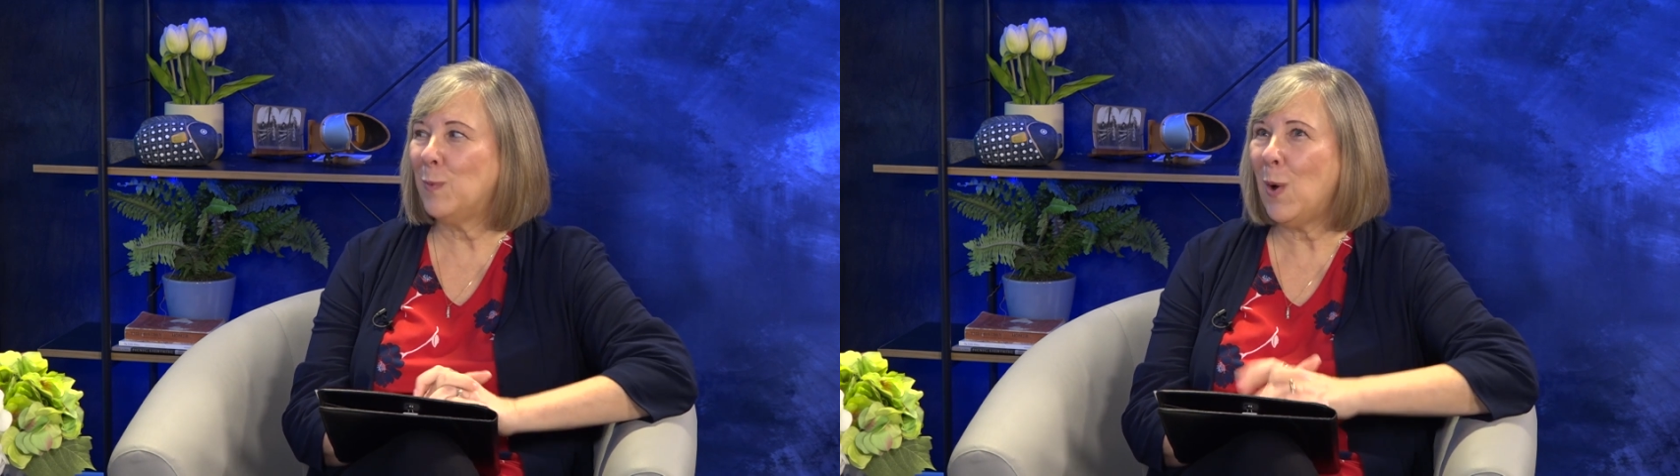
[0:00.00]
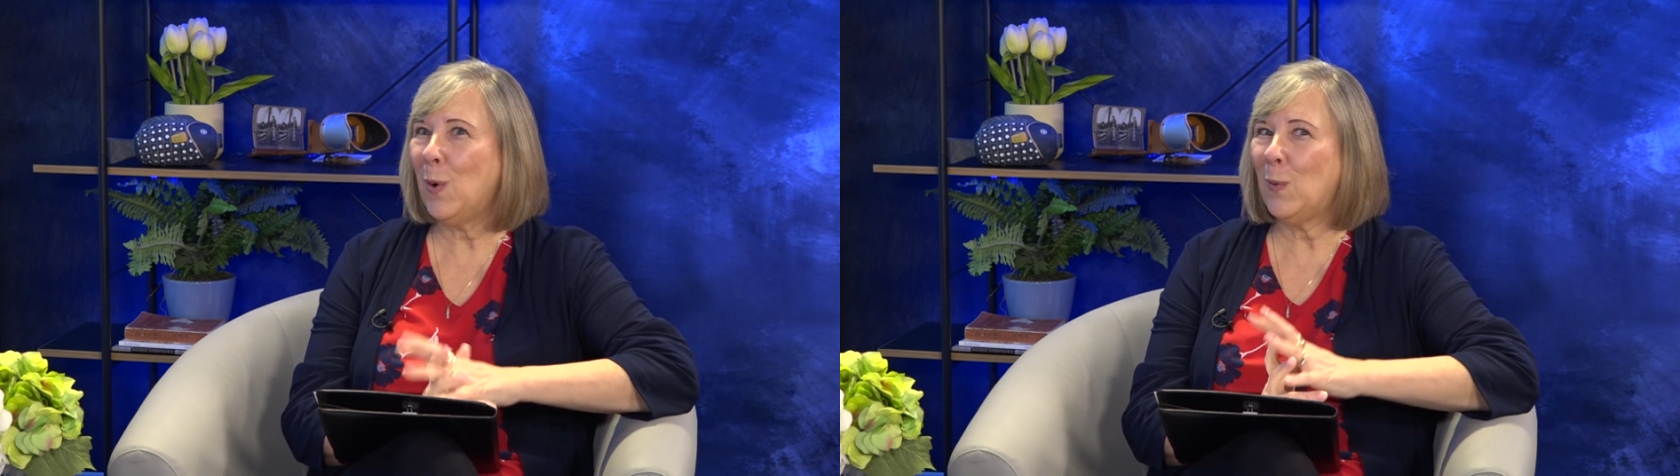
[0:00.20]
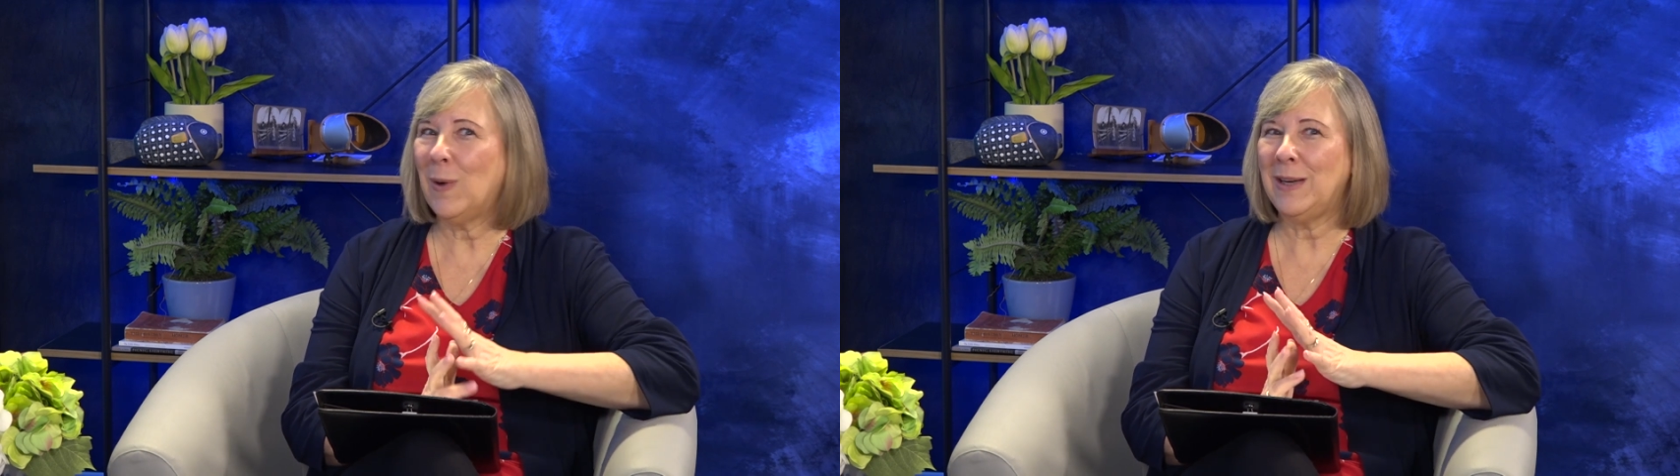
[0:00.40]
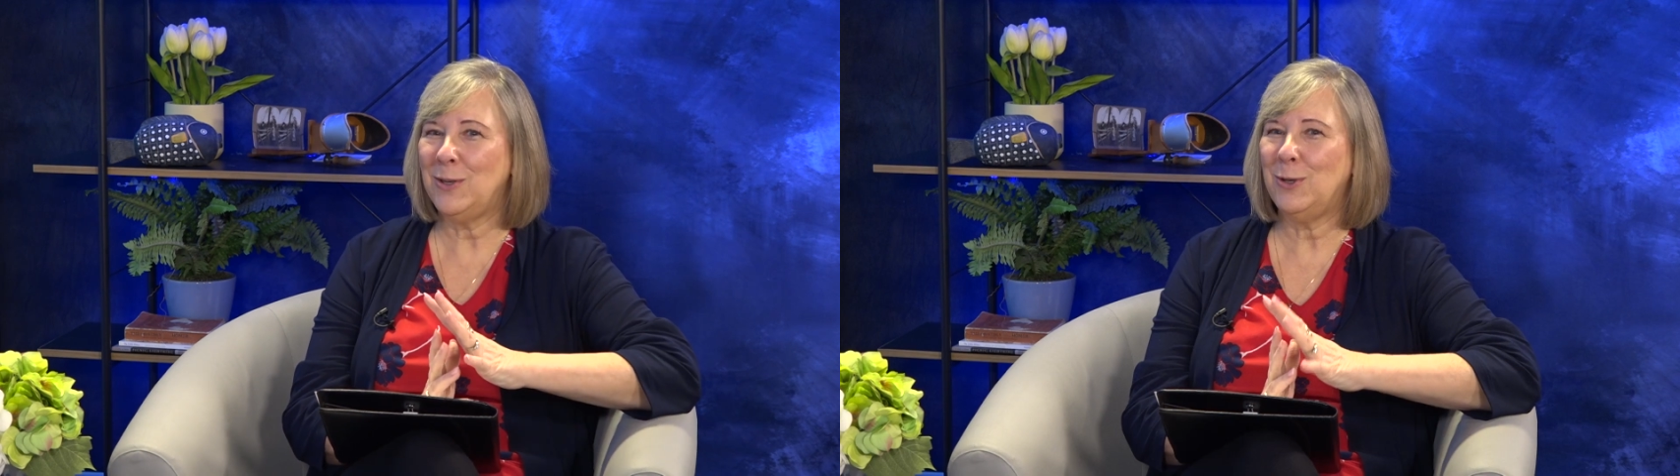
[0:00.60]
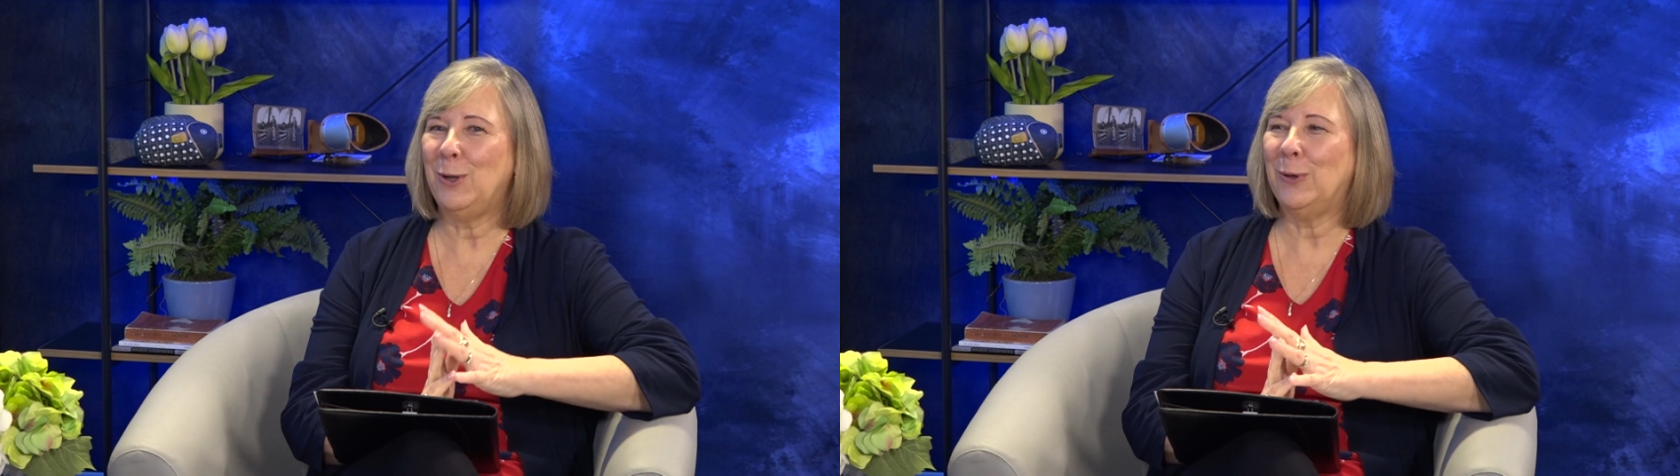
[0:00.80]
"Whoa, what did
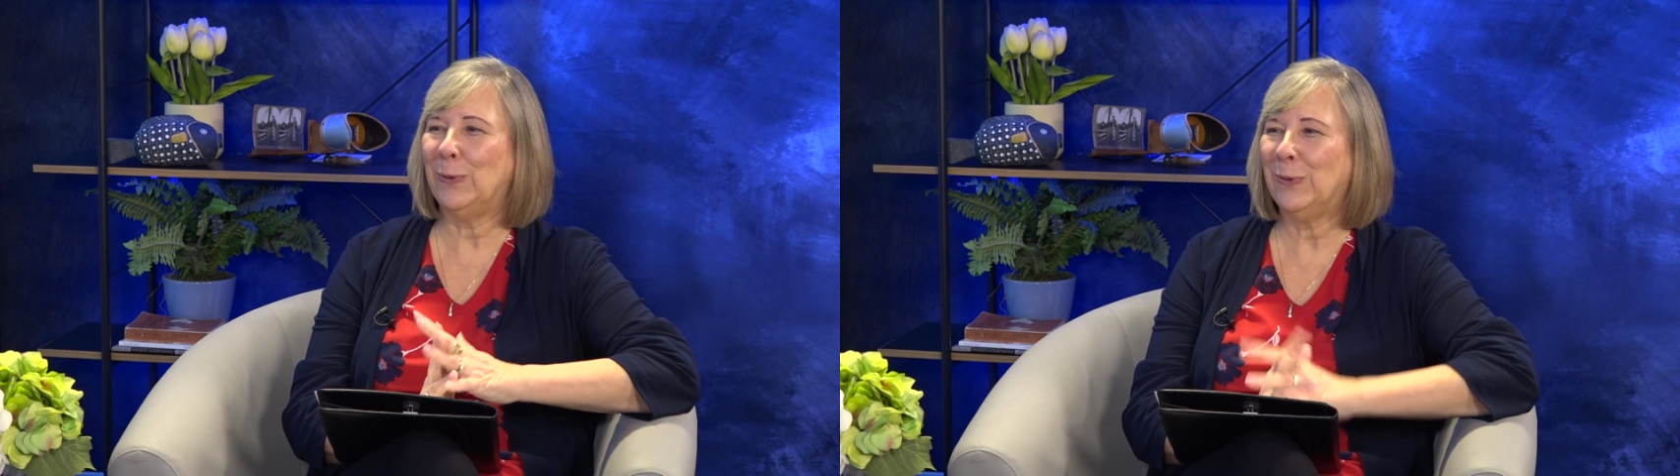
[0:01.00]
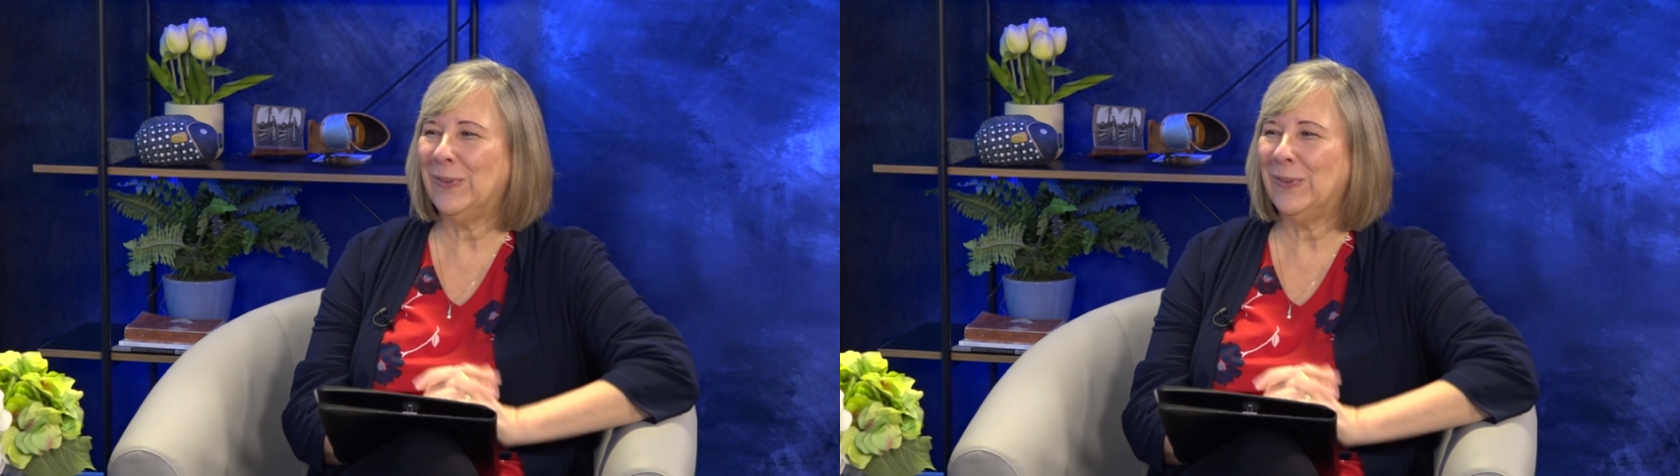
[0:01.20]
you do?"